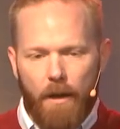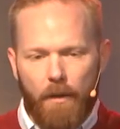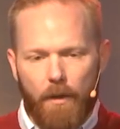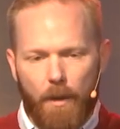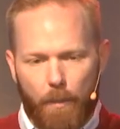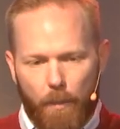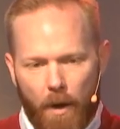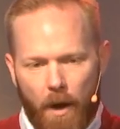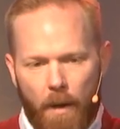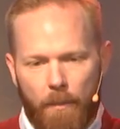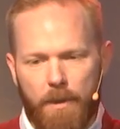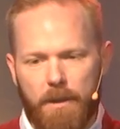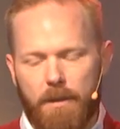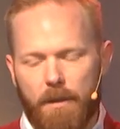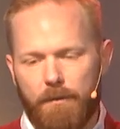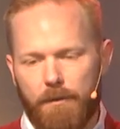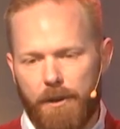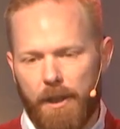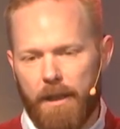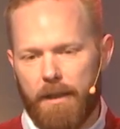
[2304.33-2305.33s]
The promise
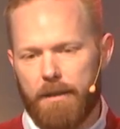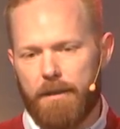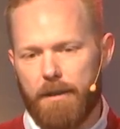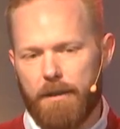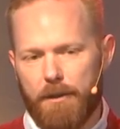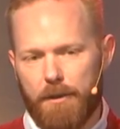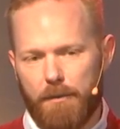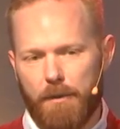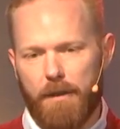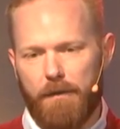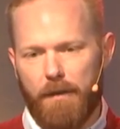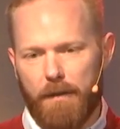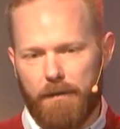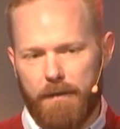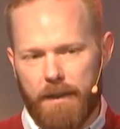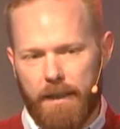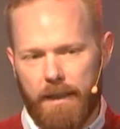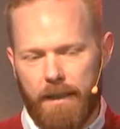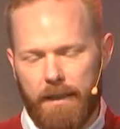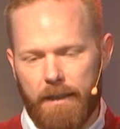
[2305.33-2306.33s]
of Genesis
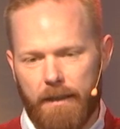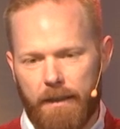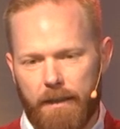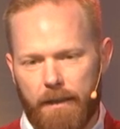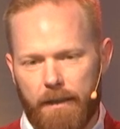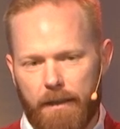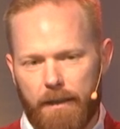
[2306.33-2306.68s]
3:15